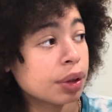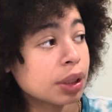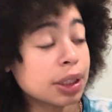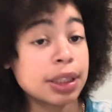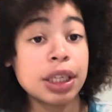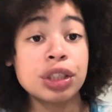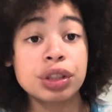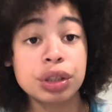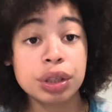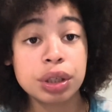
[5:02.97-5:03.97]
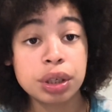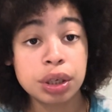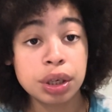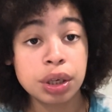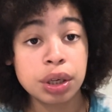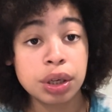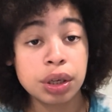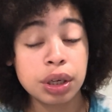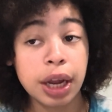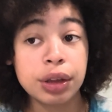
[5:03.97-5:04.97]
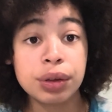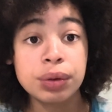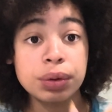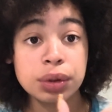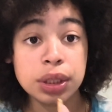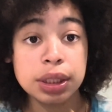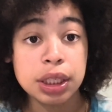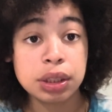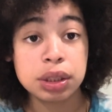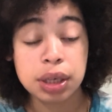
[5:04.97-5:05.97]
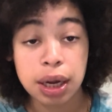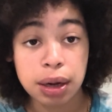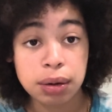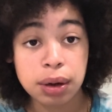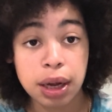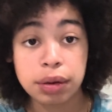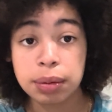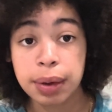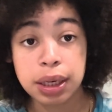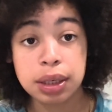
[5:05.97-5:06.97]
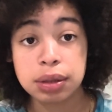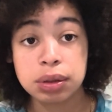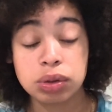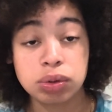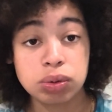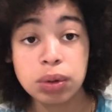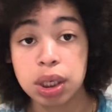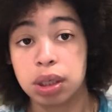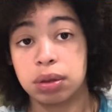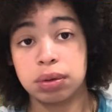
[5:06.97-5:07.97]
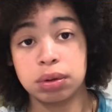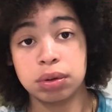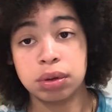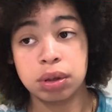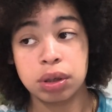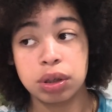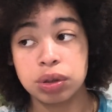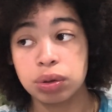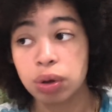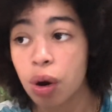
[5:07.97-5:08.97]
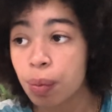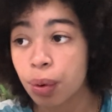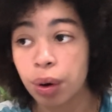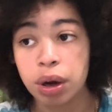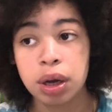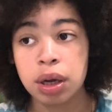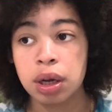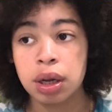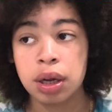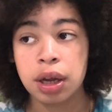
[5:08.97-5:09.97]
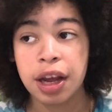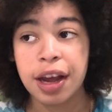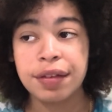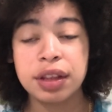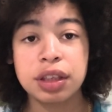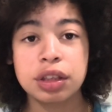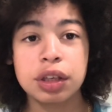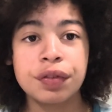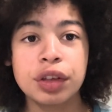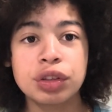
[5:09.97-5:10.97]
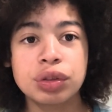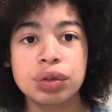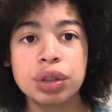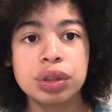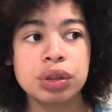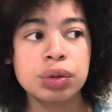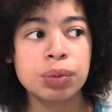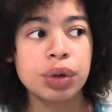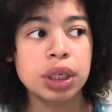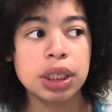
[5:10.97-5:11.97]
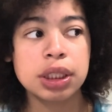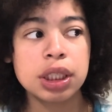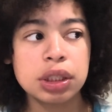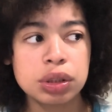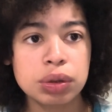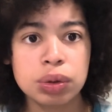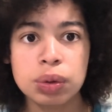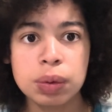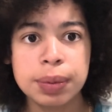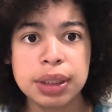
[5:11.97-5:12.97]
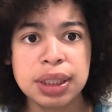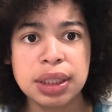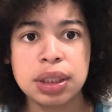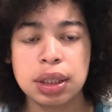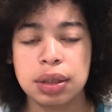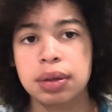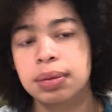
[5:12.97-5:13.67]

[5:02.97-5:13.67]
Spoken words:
the teacher, like you the teacher now, everybody else the student. Because you know more. If the students knew more than the teacher, who would be teaching?